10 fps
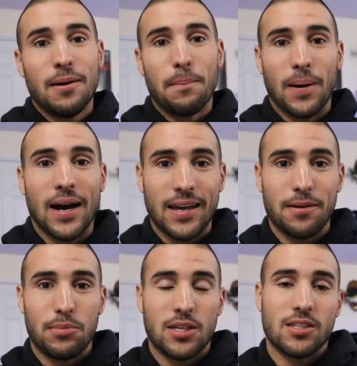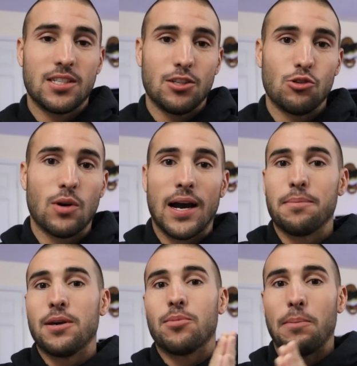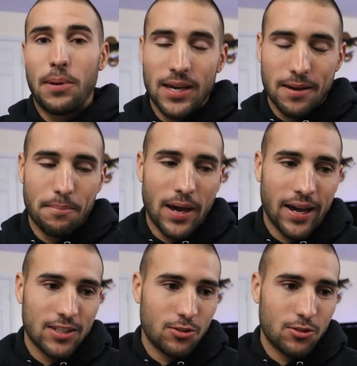buy it because he knew I'd be able to pay him back.